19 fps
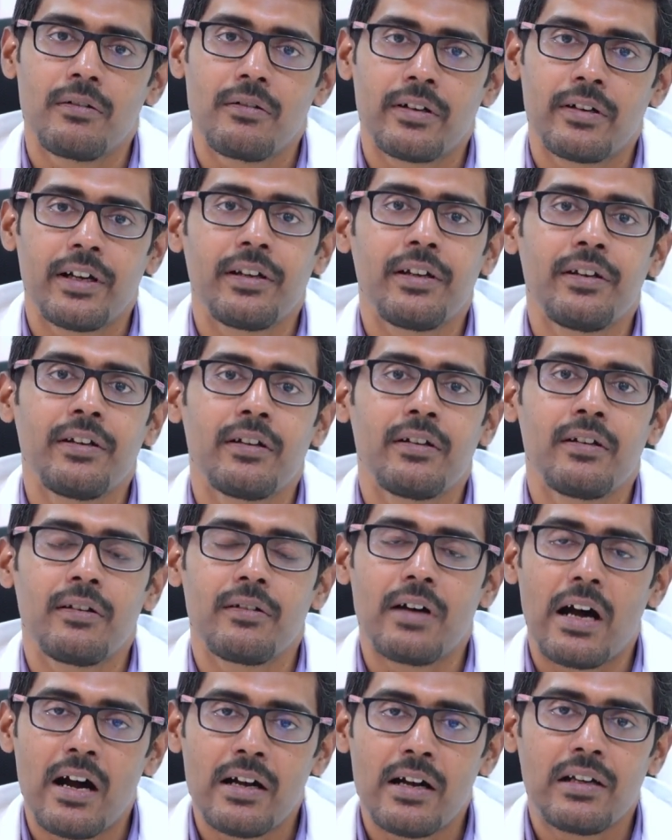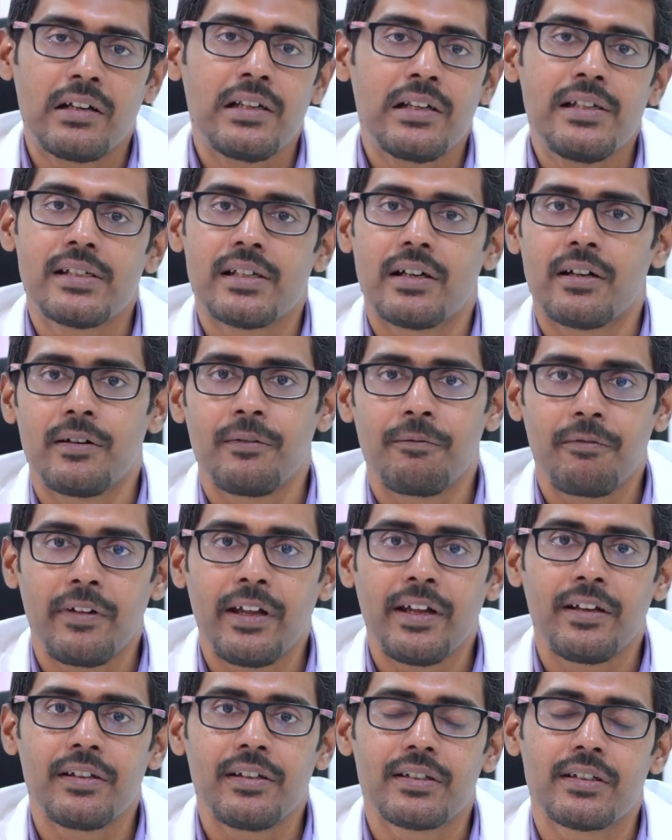retinal arteries and
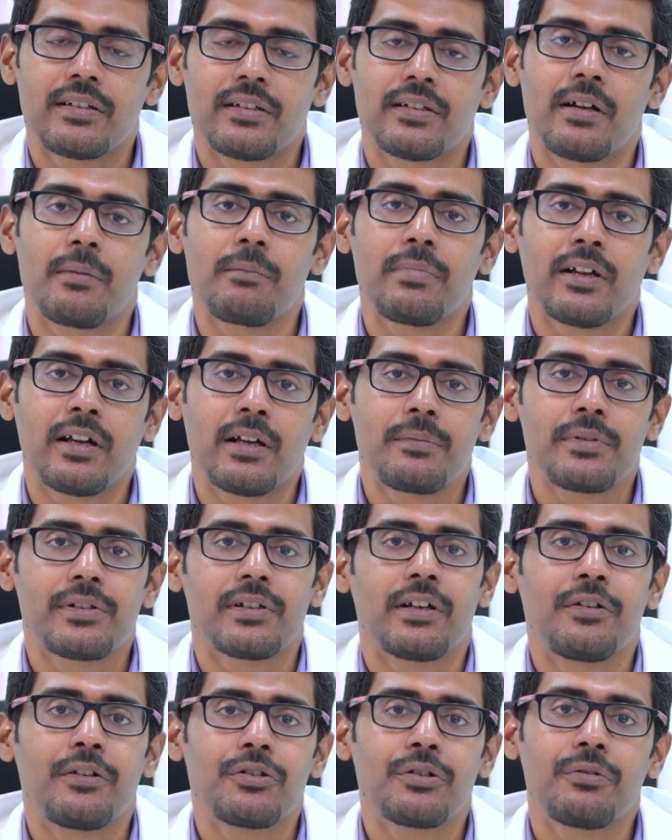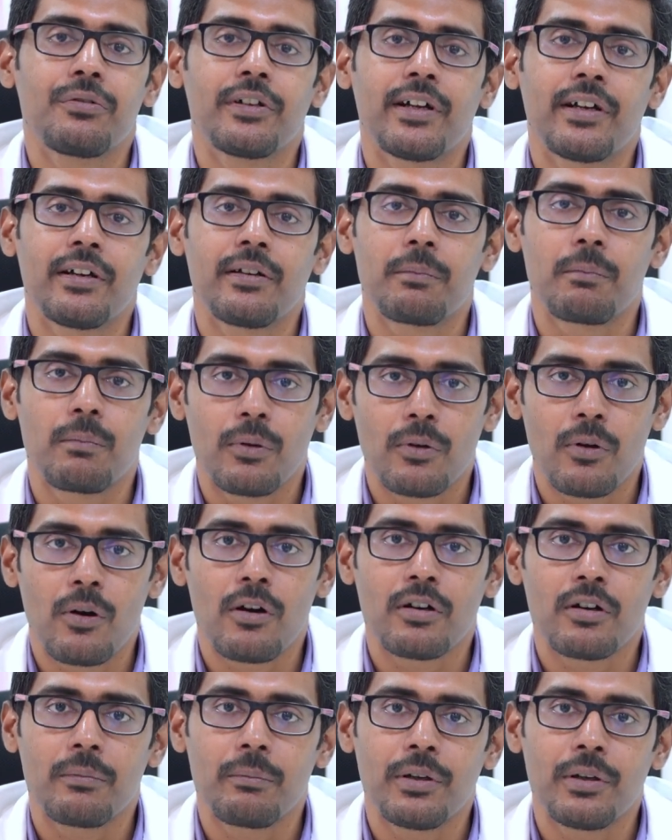veins, sometimes tends to get
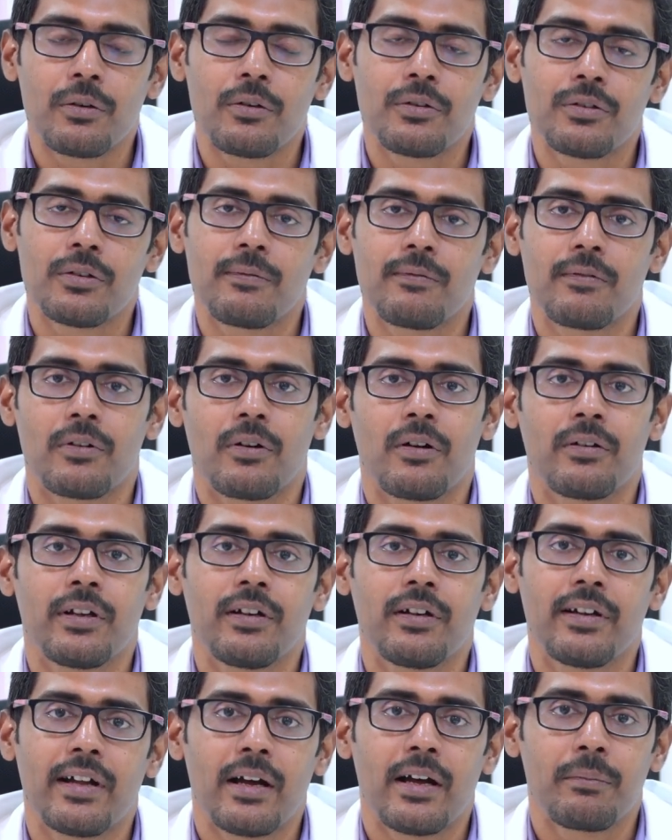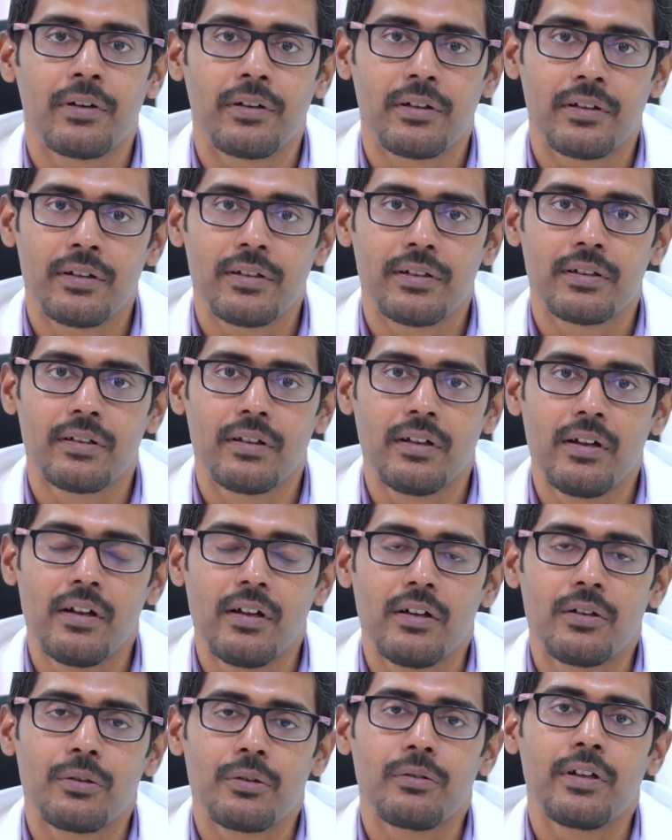blocked because of chronic diabetes.
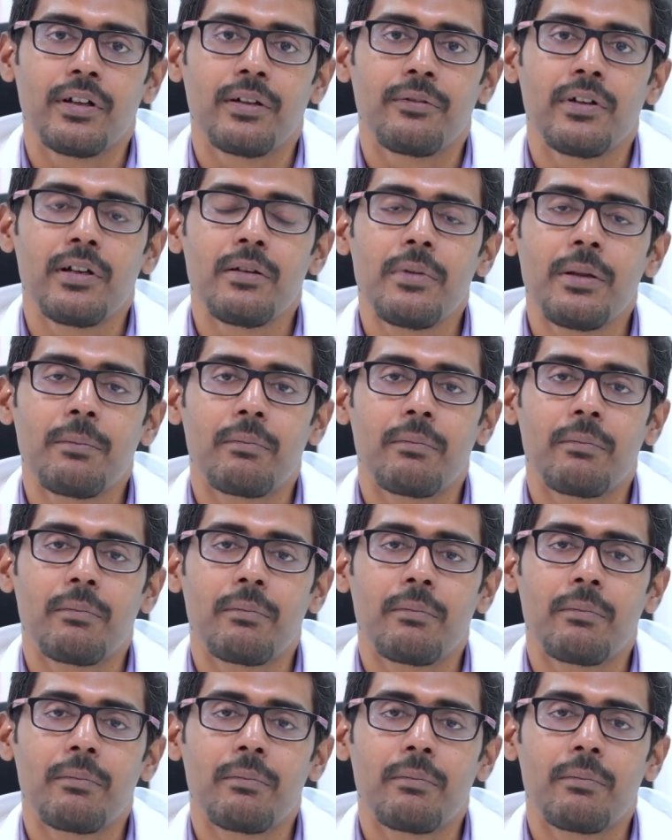So there will be